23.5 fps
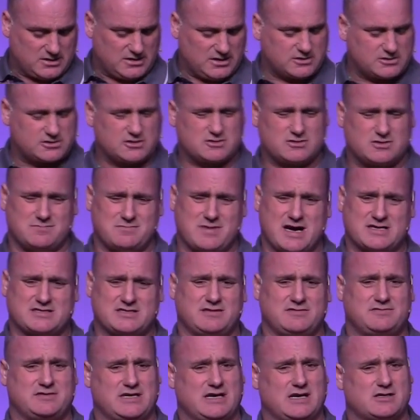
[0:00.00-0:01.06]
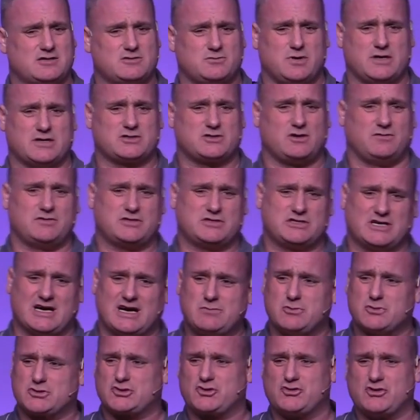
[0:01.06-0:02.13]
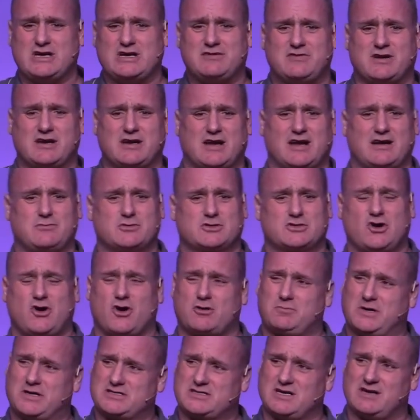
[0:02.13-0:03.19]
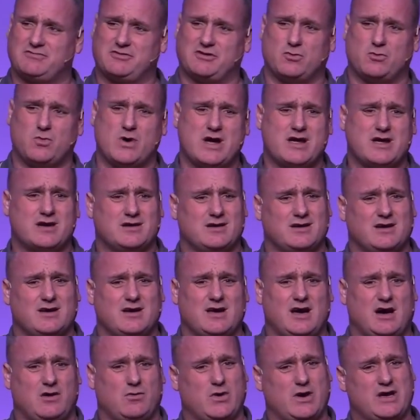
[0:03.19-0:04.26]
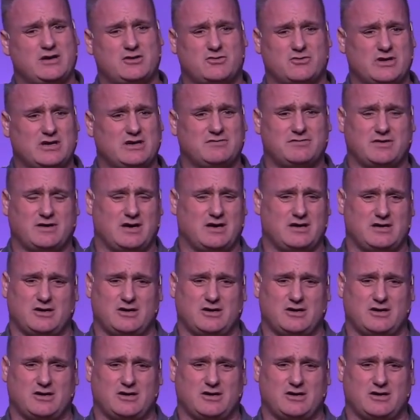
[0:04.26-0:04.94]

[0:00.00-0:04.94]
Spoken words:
This is a massive deal to us, obviously. I was grieving, I was locked myself in away grief.